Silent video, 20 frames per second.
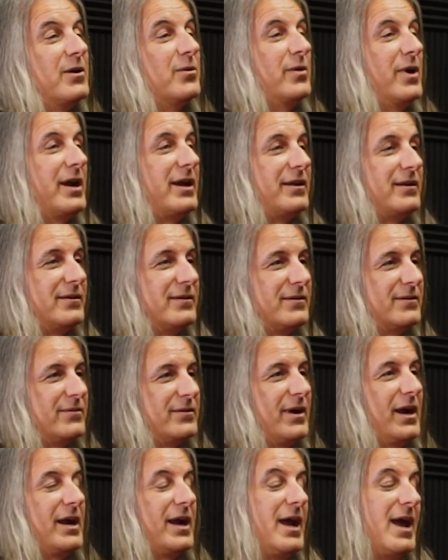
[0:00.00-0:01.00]
right
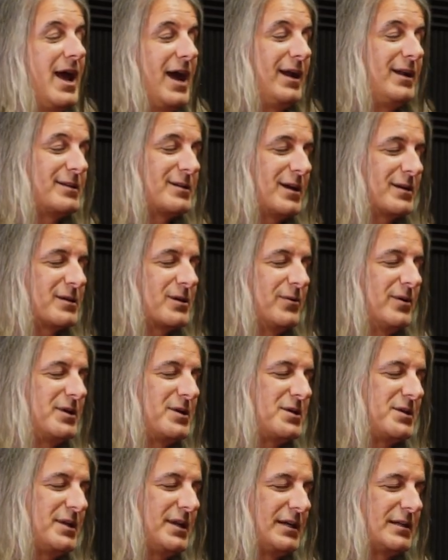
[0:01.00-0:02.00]
right and it's also
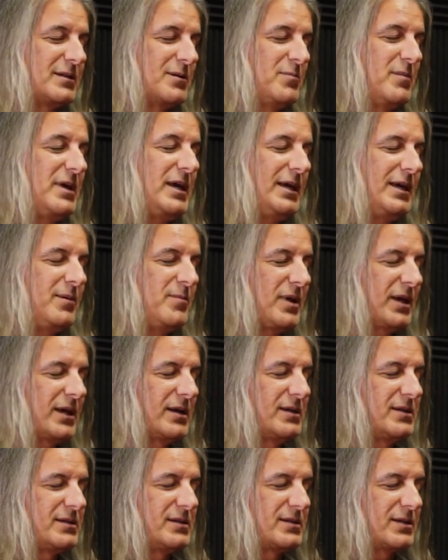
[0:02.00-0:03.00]
interesting to me
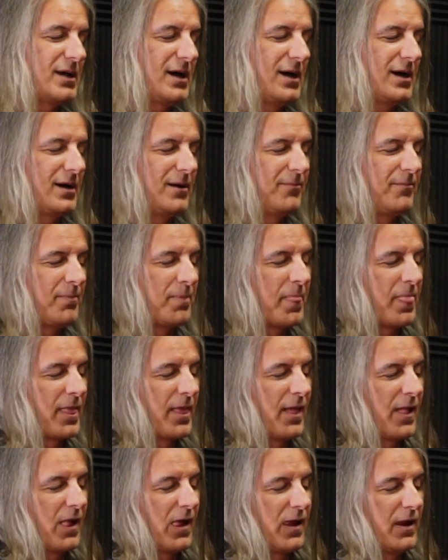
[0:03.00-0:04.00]
because um,
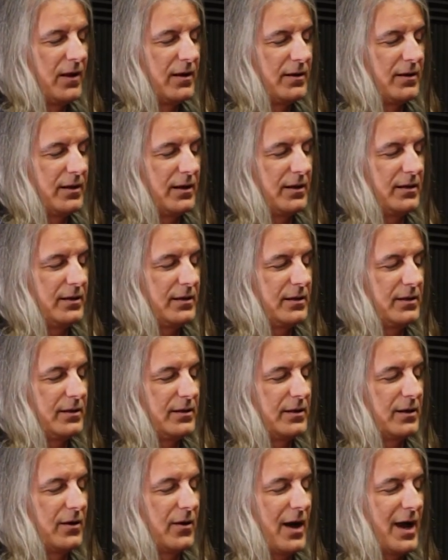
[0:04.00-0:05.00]

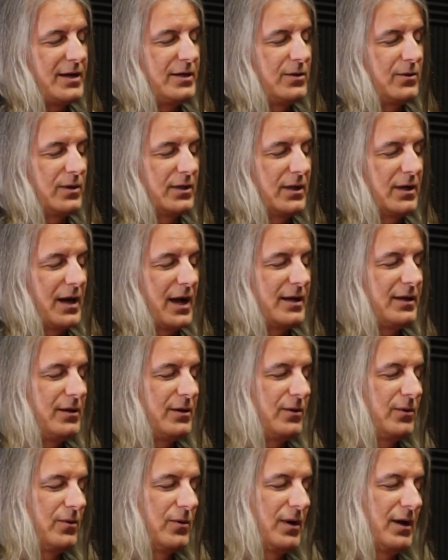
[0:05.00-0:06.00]
you know, I do I
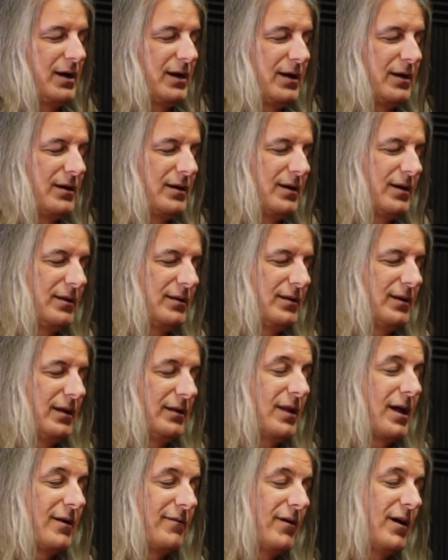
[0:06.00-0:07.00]
do uh, a, a,
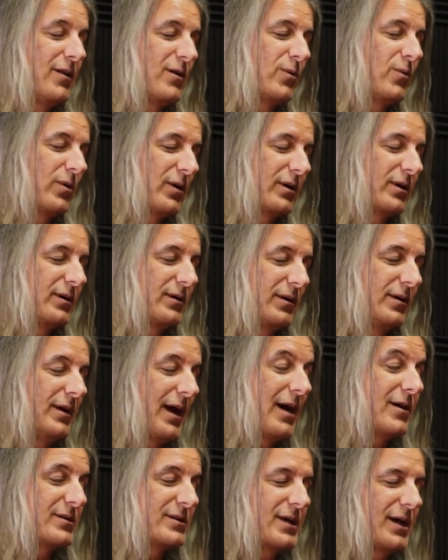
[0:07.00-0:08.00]
lot of other work
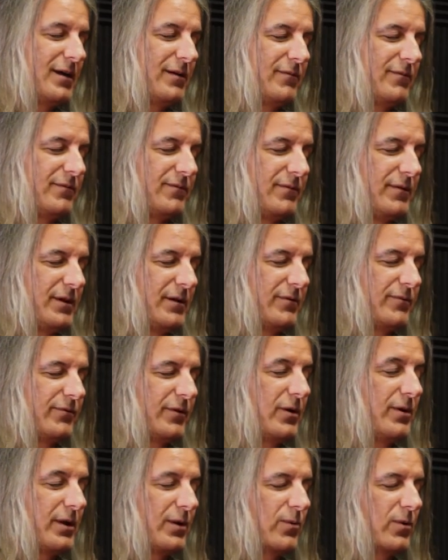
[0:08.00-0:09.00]
outside of the
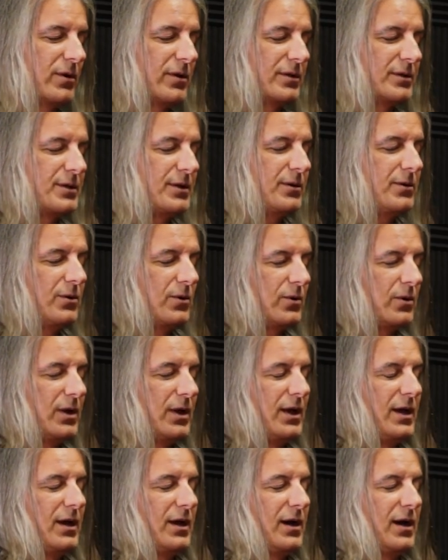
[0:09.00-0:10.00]
floating world mm-hmm. too.
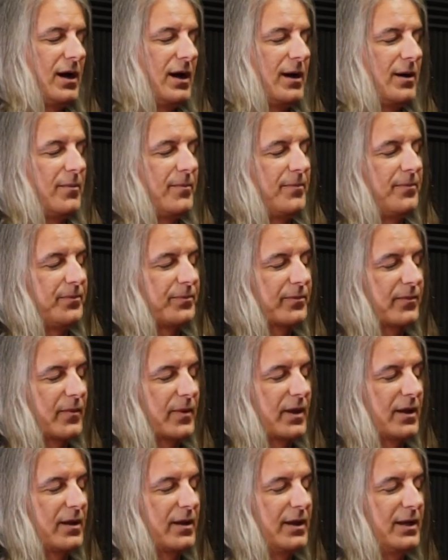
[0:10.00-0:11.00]
Mm-hmm. Um,
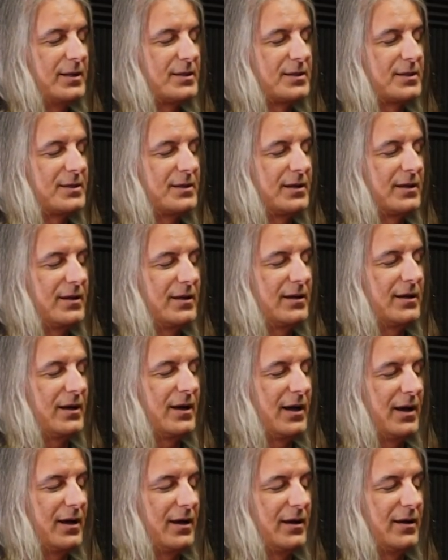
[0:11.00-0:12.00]
it's
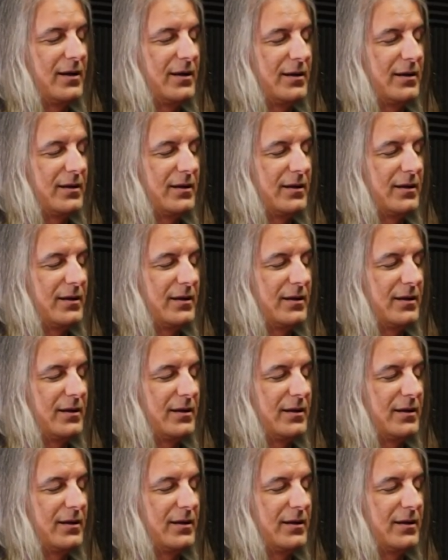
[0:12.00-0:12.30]
uh,